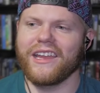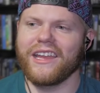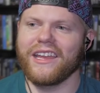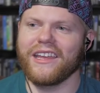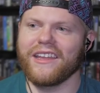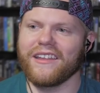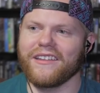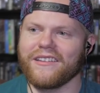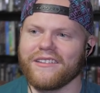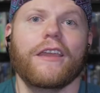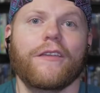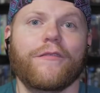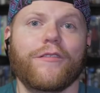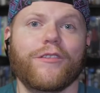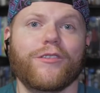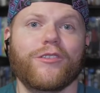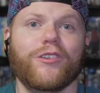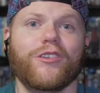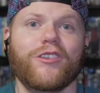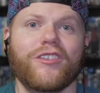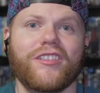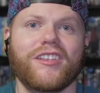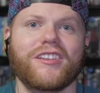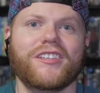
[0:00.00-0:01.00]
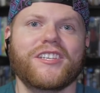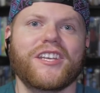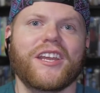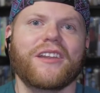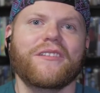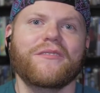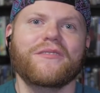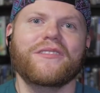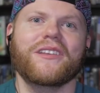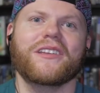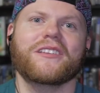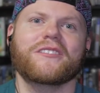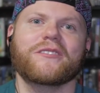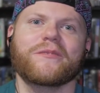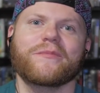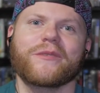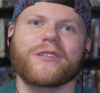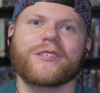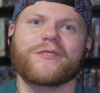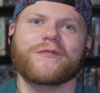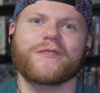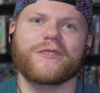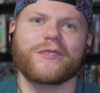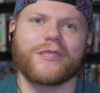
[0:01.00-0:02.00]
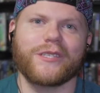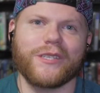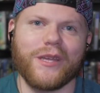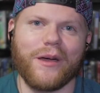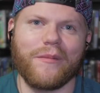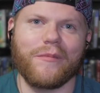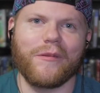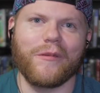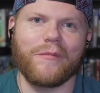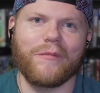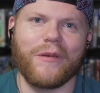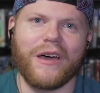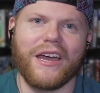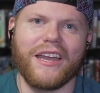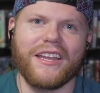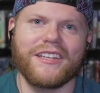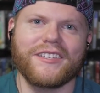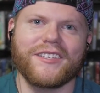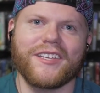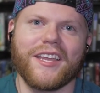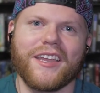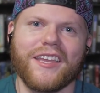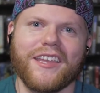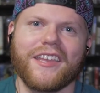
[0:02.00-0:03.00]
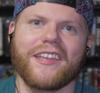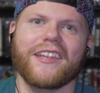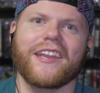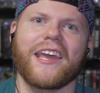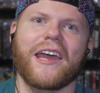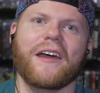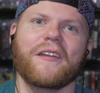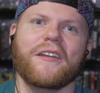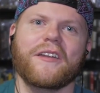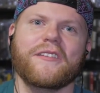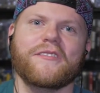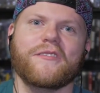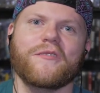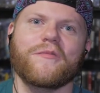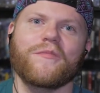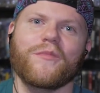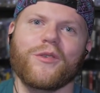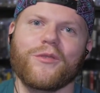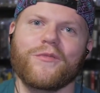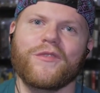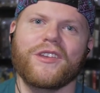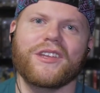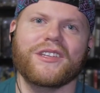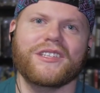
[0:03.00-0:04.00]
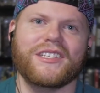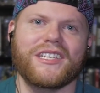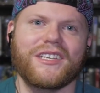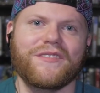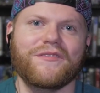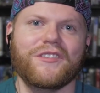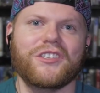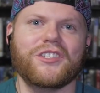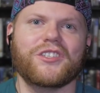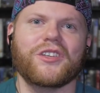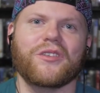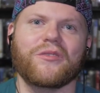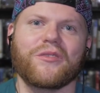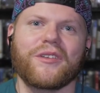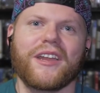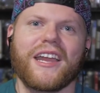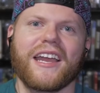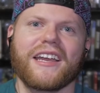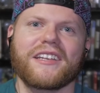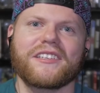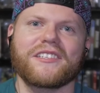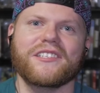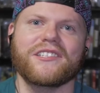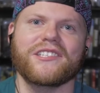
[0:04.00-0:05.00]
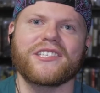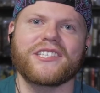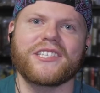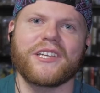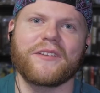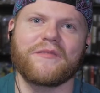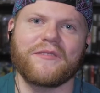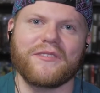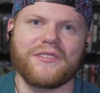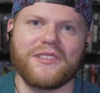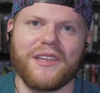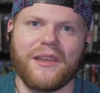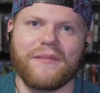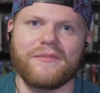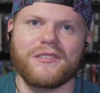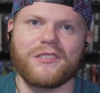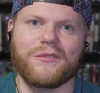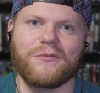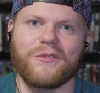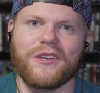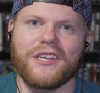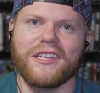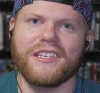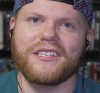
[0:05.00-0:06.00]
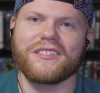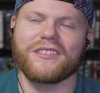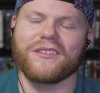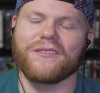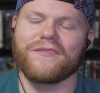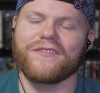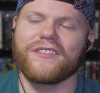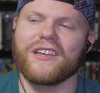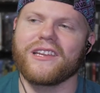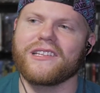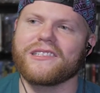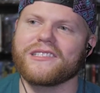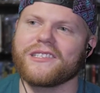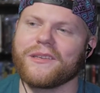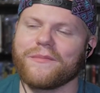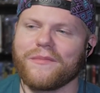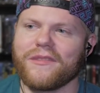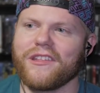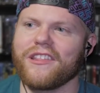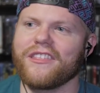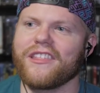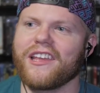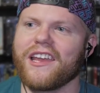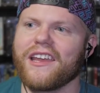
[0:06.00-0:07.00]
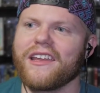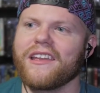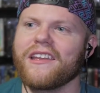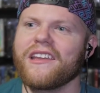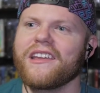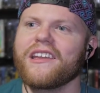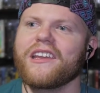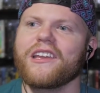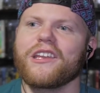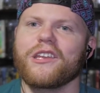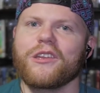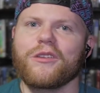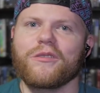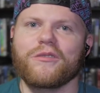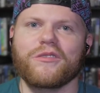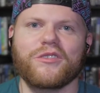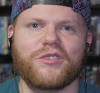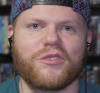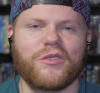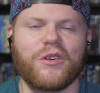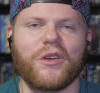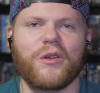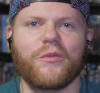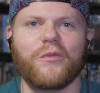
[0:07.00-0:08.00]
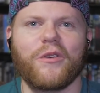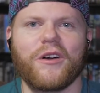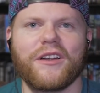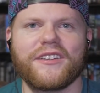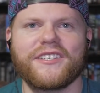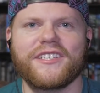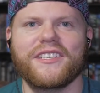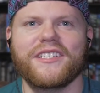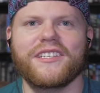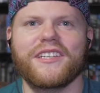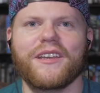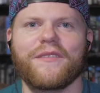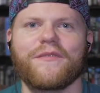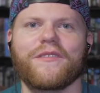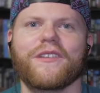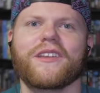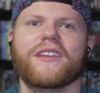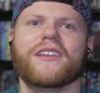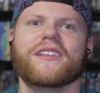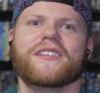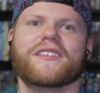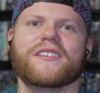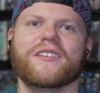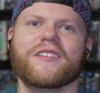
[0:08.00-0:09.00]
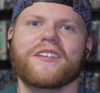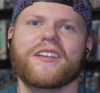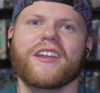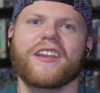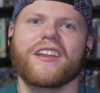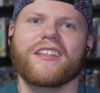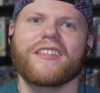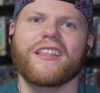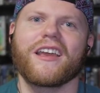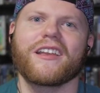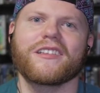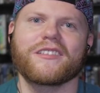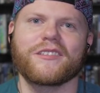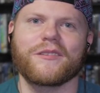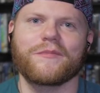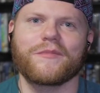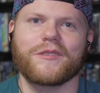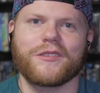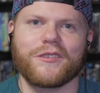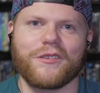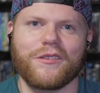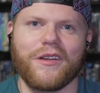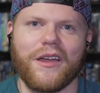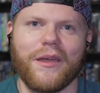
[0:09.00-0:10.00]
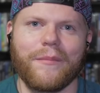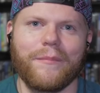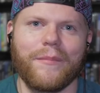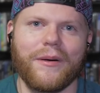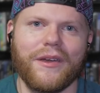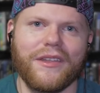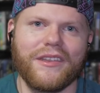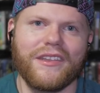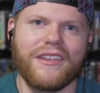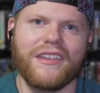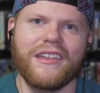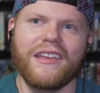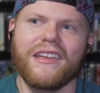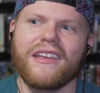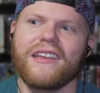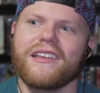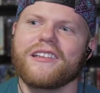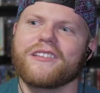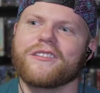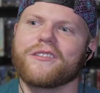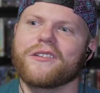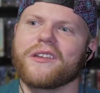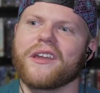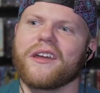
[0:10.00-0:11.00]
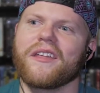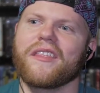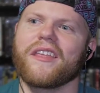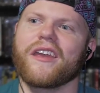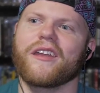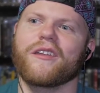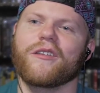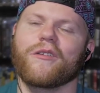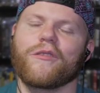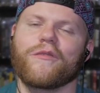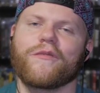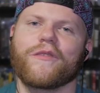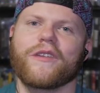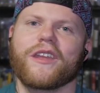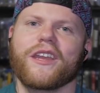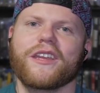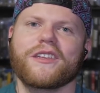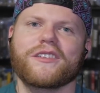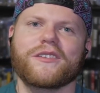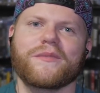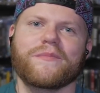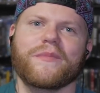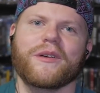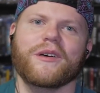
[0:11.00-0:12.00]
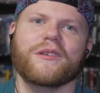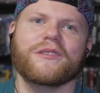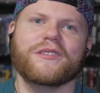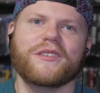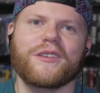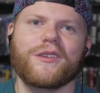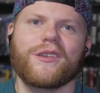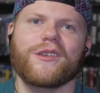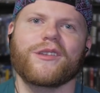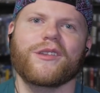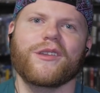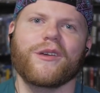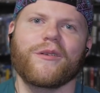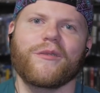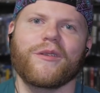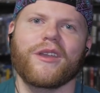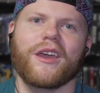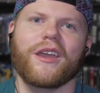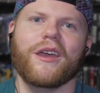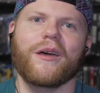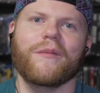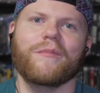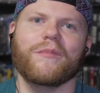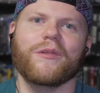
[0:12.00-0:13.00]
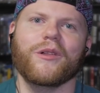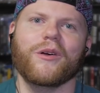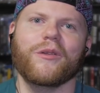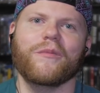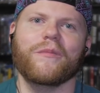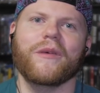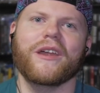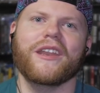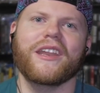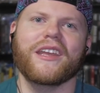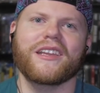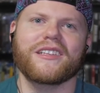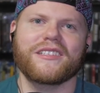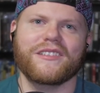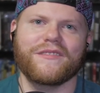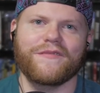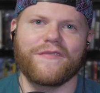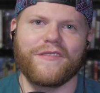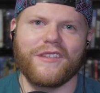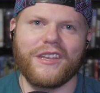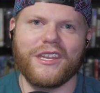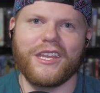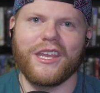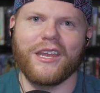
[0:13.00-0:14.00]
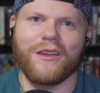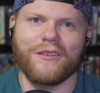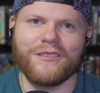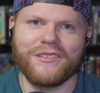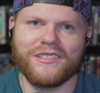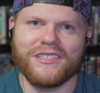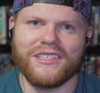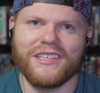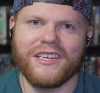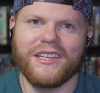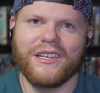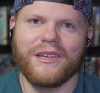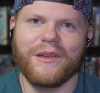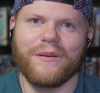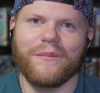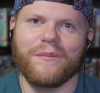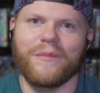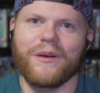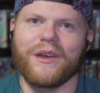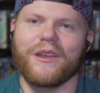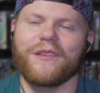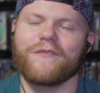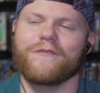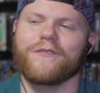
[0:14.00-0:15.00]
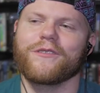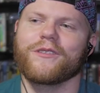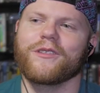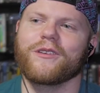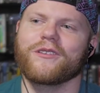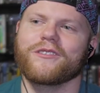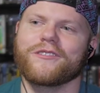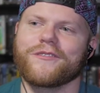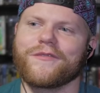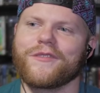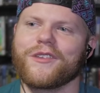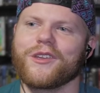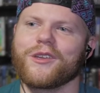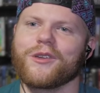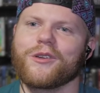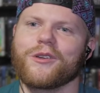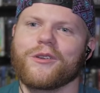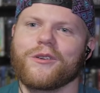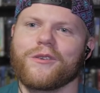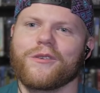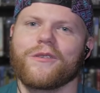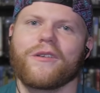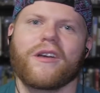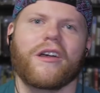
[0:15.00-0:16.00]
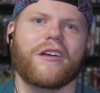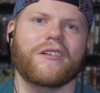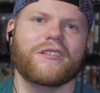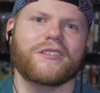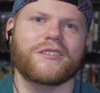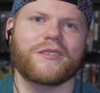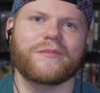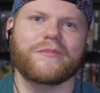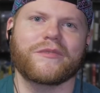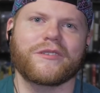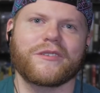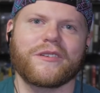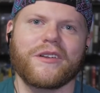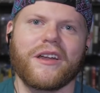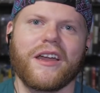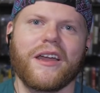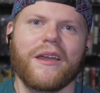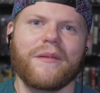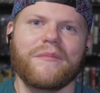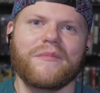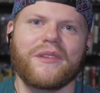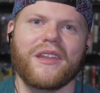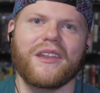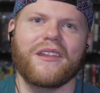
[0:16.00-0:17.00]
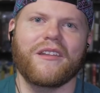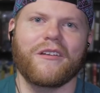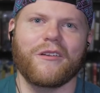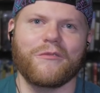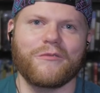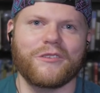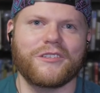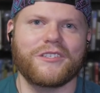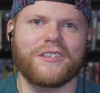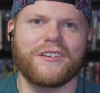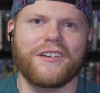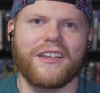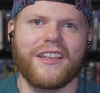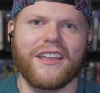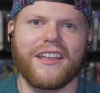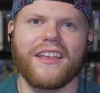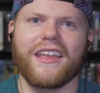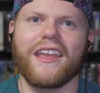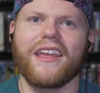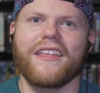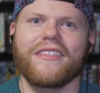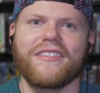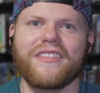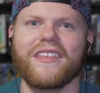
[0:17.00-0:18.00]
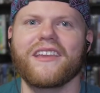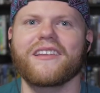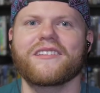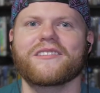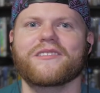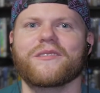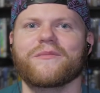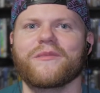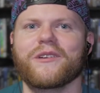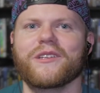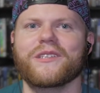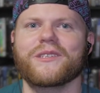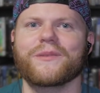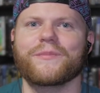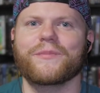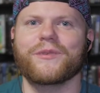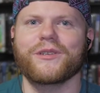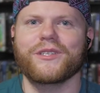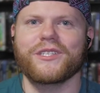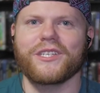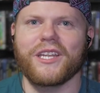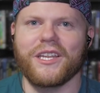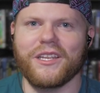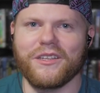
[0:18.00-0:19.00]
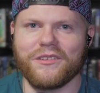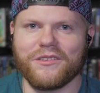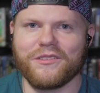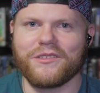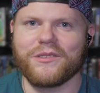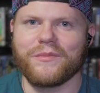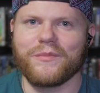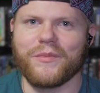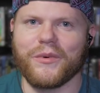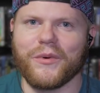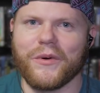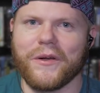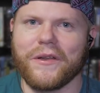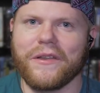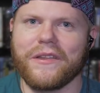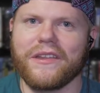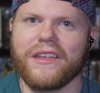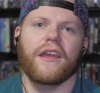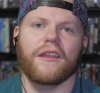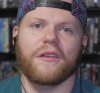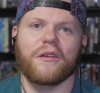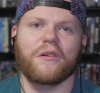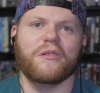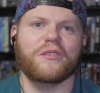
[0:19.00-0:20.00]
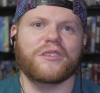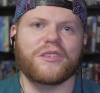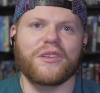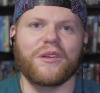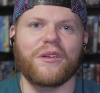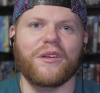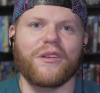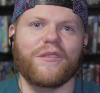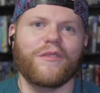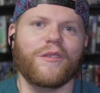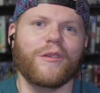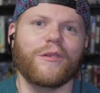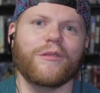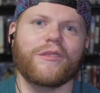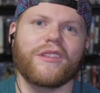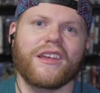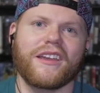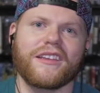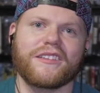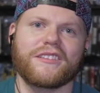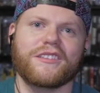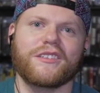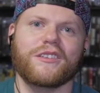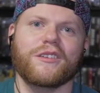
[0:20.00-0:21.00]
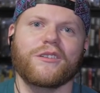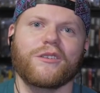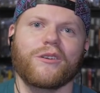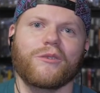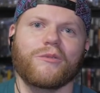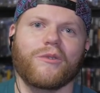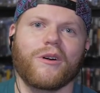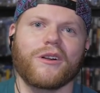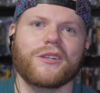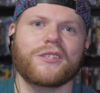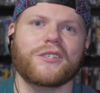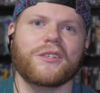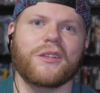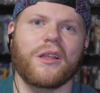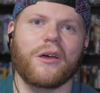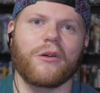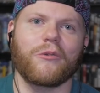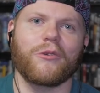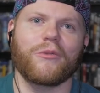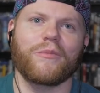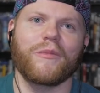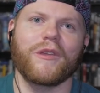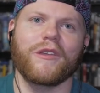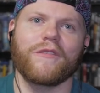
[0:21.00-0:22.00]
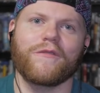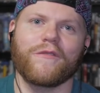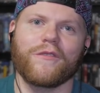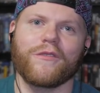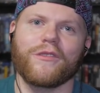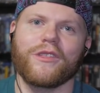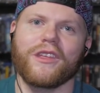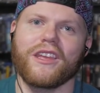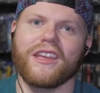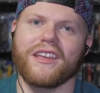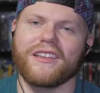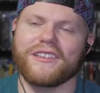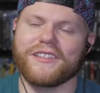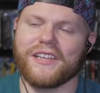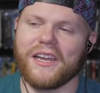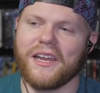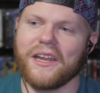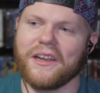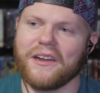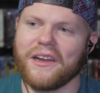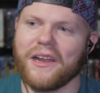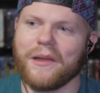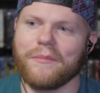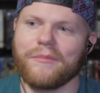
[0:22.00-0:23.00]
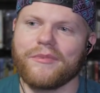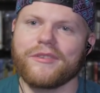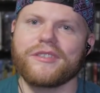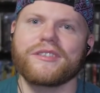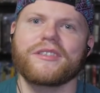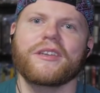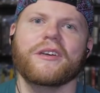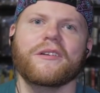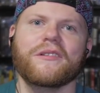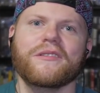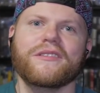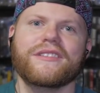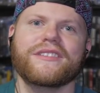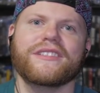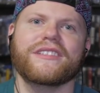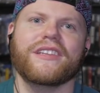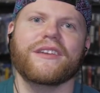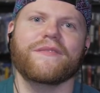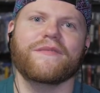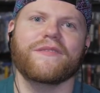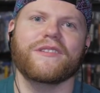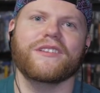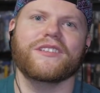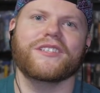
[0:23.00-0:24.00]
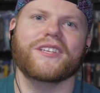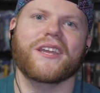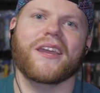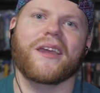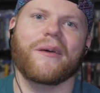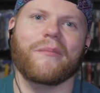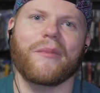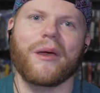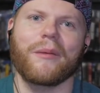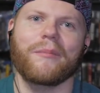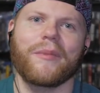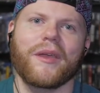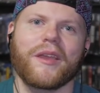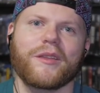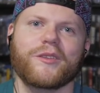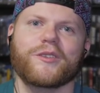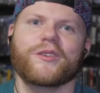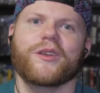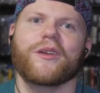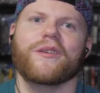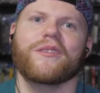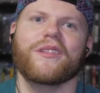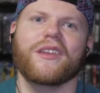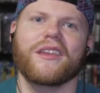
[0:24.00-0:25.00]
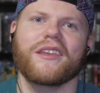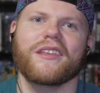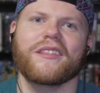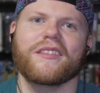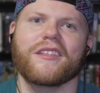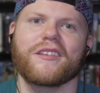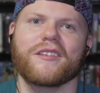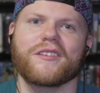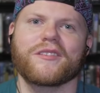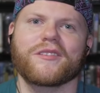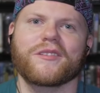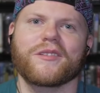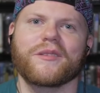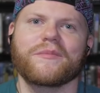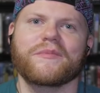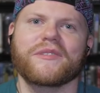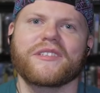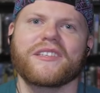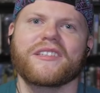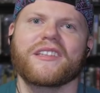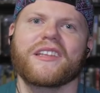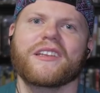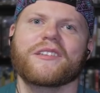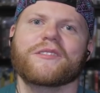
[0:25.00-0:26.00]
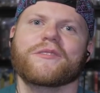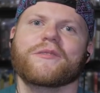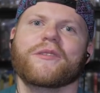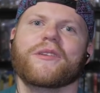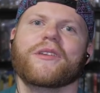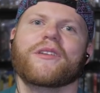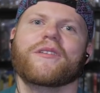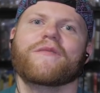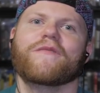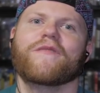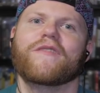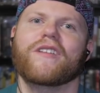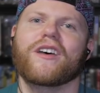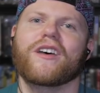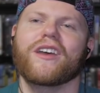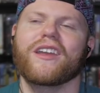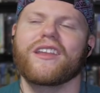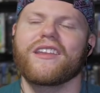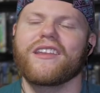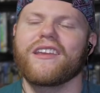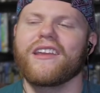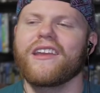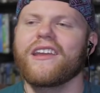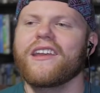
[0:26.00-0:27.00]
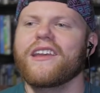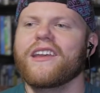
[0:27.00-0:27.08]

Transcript: And if you're new to the channel, thanks so much for stopping by and checking it out. I do movie and TV show reactions several times a week. So if that's something that you enjoy watching, definitely consider hitting that subscribe button, turning on that notification bell so you can know when I upload my next videos. But for those of you who are subscribed and are returning again, thanks so much. Appreciate your support. And also, if you would like to watch along with me for the entire episodes, definitely check out my Patreon link in the description. That's where you can find